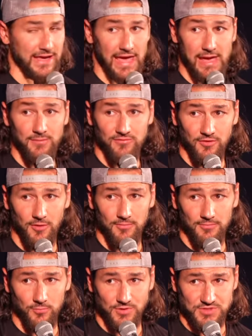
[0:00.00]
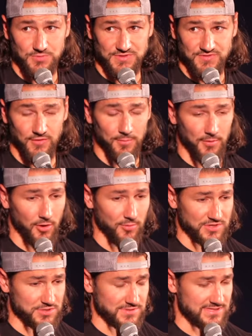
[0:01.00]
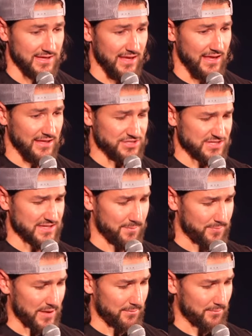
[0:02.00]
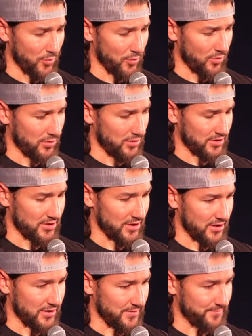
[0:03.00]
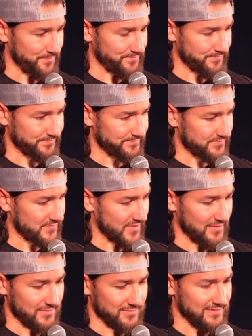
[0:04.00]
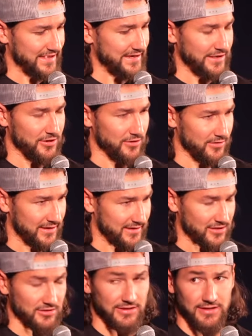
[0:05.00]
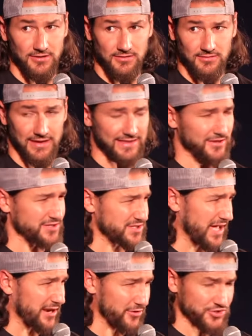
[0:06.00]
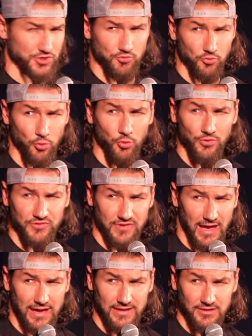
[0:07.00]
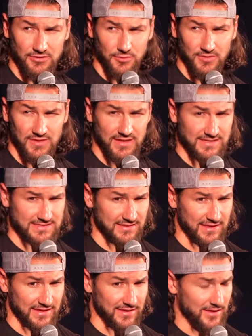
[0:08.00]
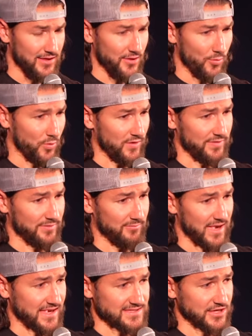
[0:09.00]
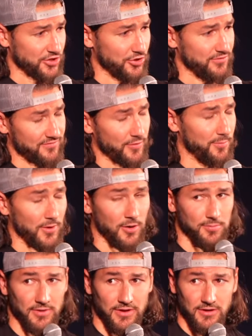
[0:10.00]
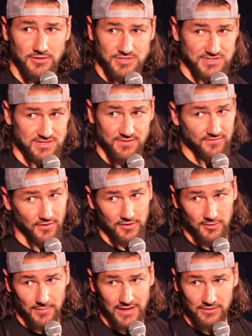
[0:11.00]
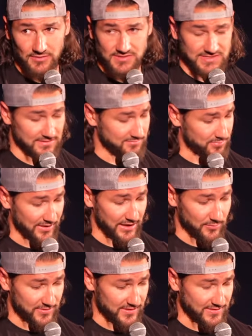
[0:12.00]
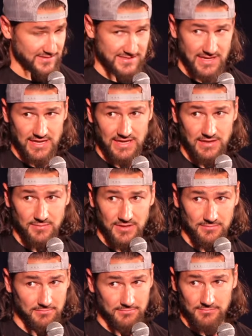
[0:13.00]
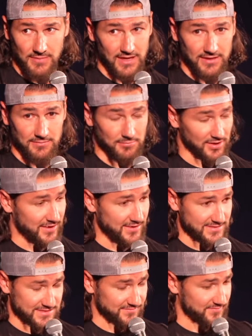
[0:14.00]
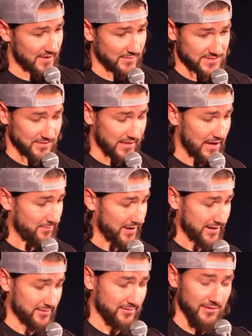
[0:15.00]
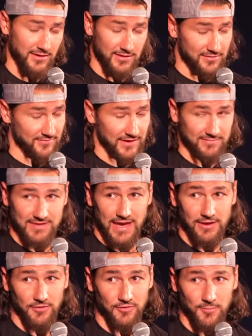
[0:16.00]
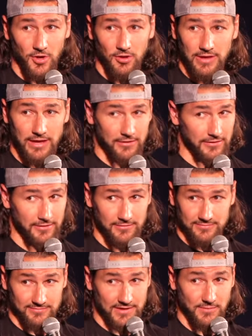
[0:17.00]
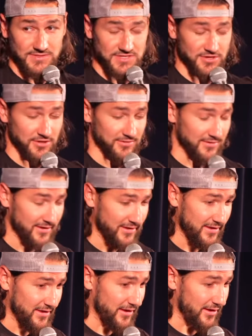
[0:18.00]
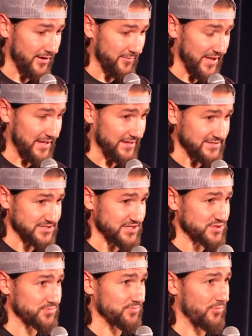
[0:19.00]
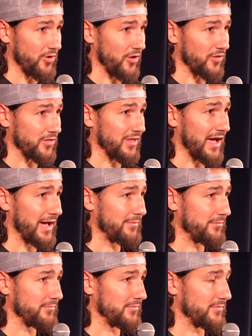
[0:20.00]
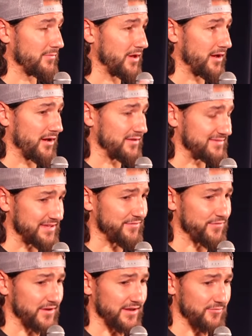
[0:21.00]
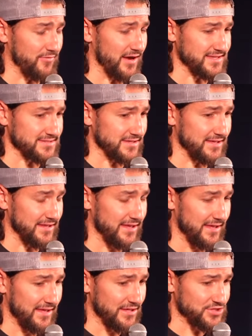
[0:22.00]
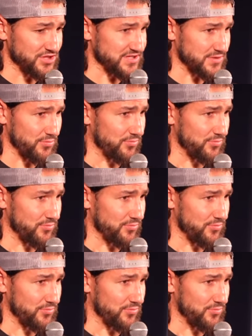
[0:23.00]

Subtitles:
I came from, which was football, which was just a bit more linear and clear. Like there's kind of just rules to how you do things and like what makes a good football player, just the fundamentals and playing within the scheme and making plays. If I was a linebacker, if I tackled the ball carrier, that was good. And it's just a lot different in wrestling. Just